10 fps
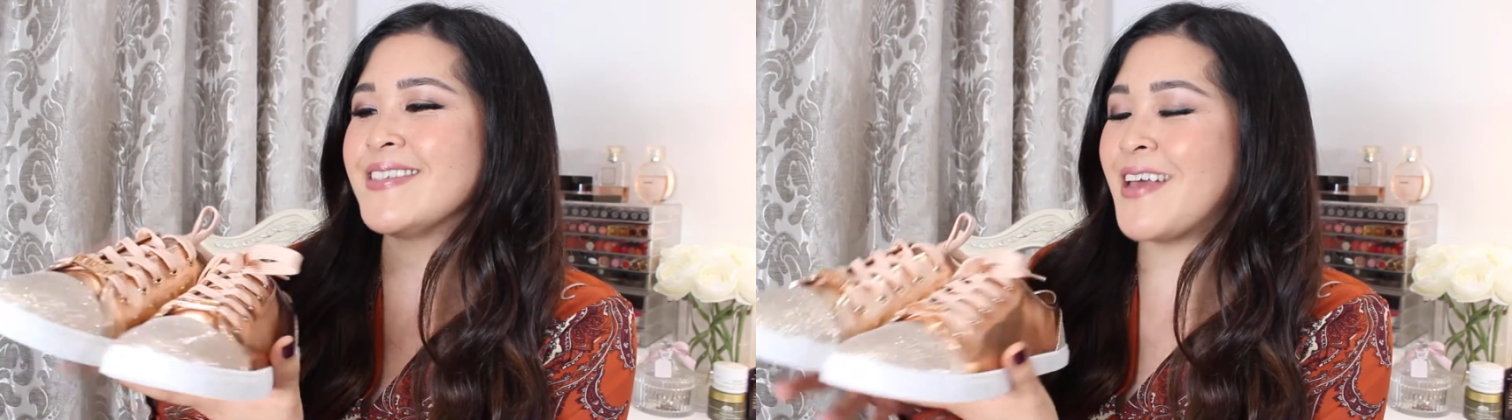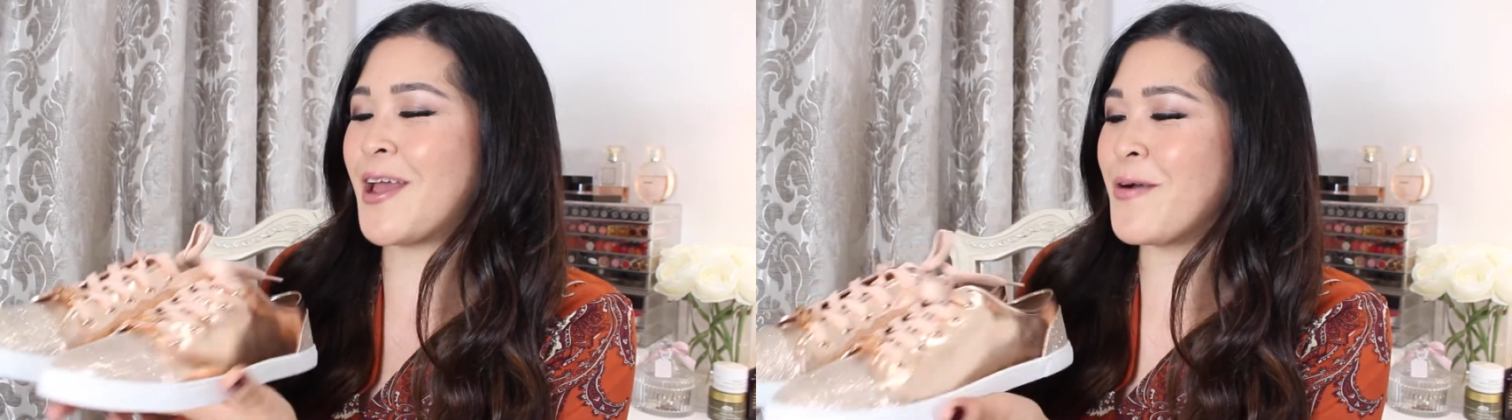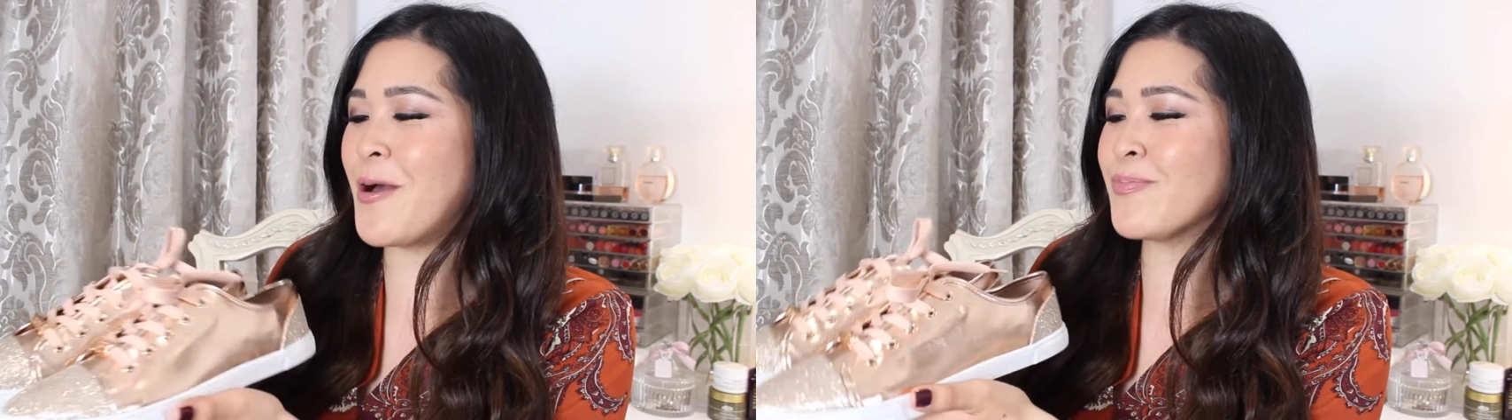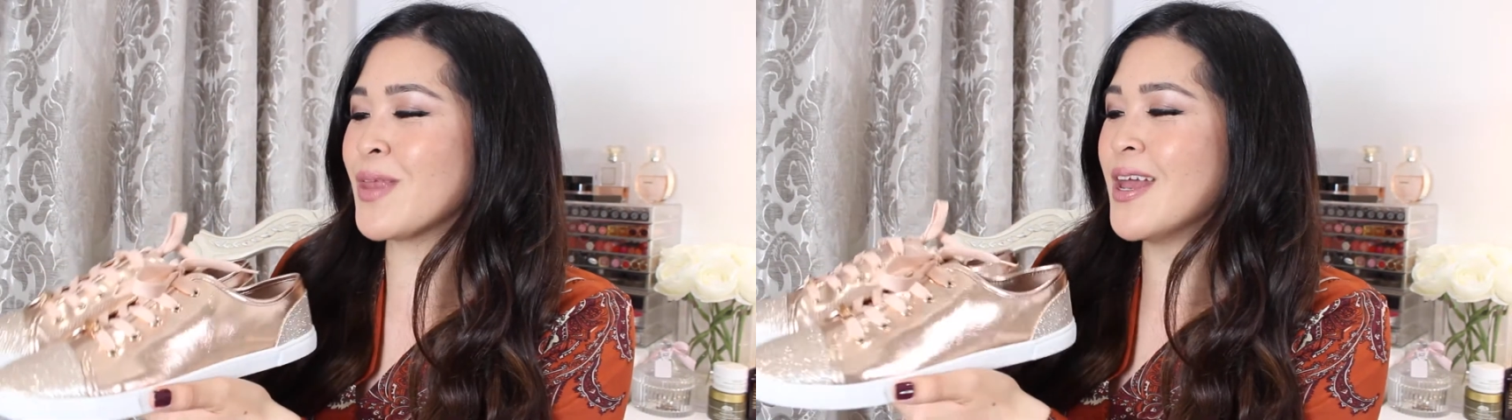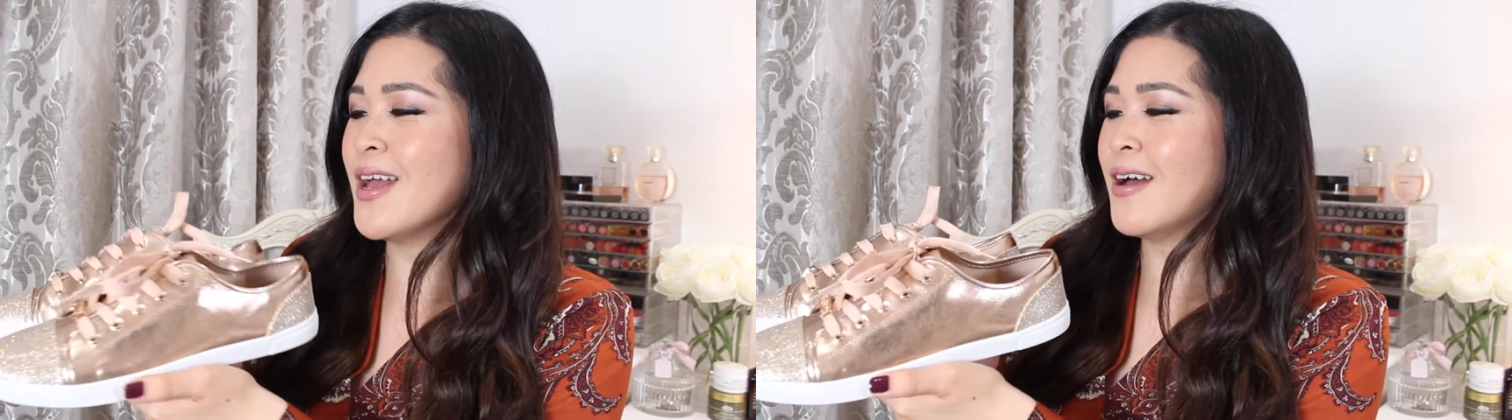So um,
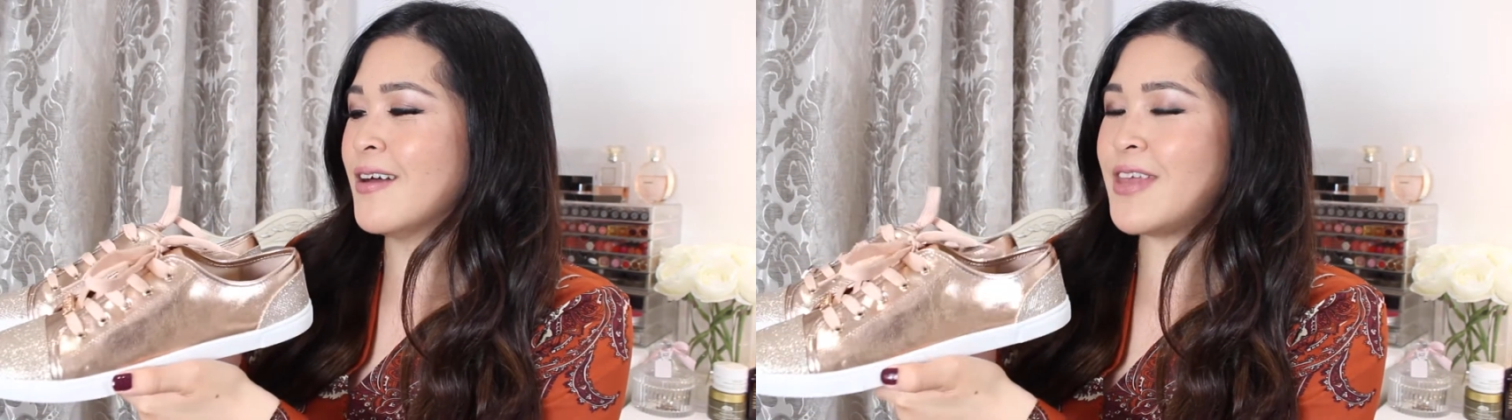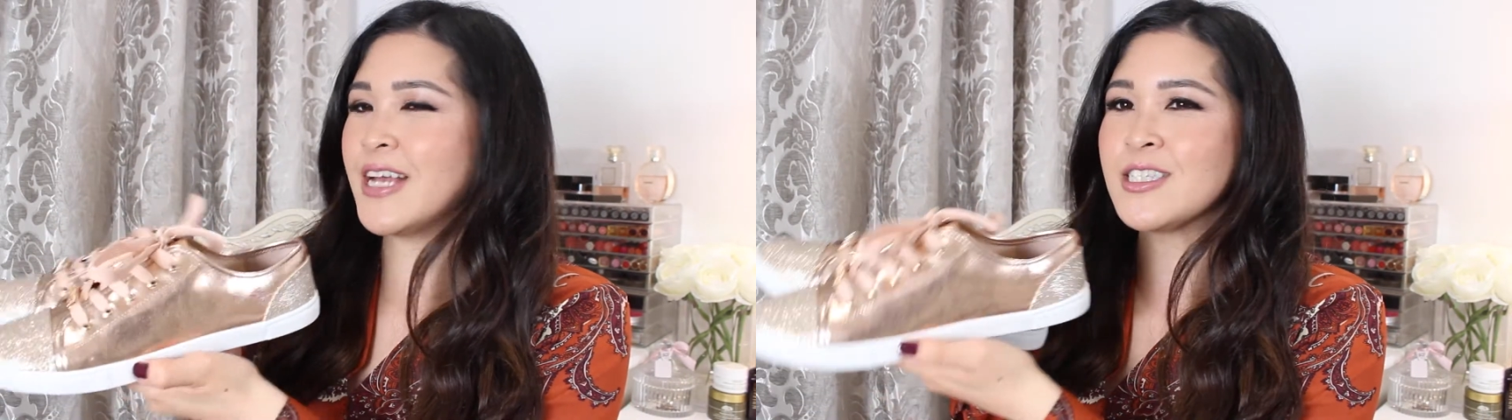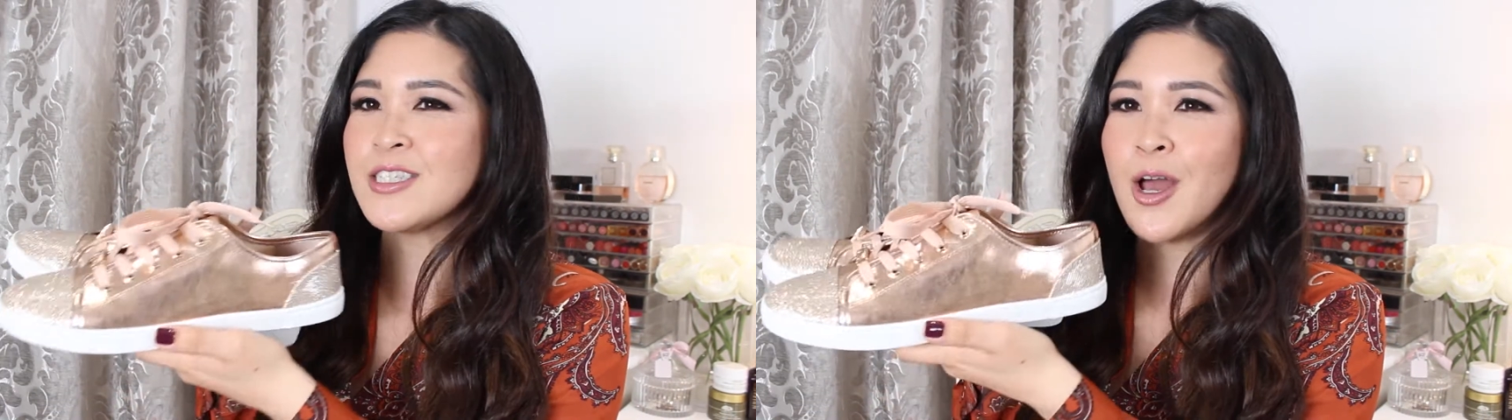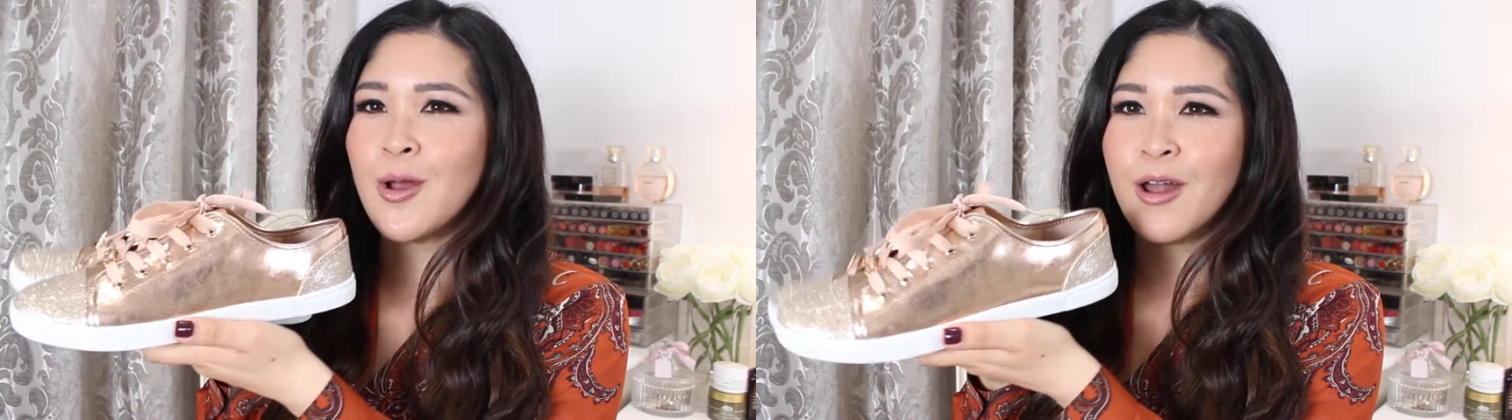they're so